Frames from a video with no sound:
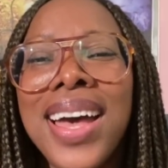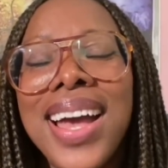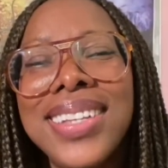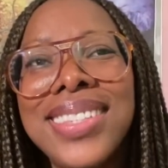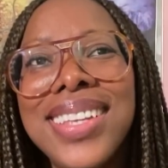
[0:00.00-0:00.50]
I
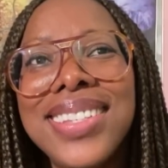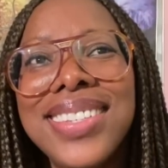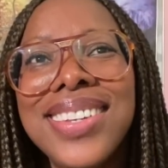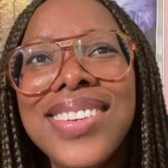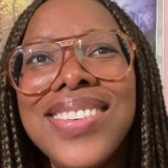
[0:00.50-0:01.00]
had said
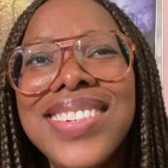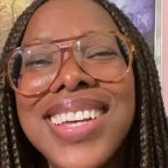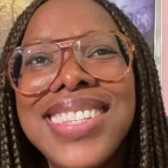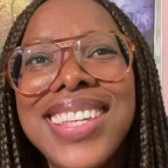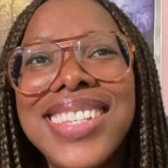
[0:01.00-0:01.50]
to the Lord,
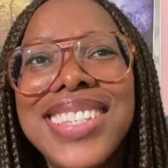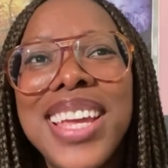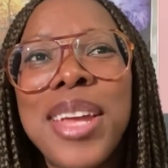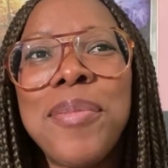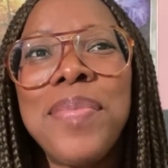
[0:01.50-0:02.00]
I said to
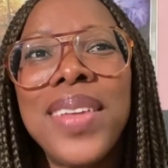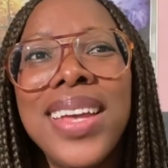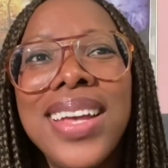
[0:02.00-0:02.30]
him,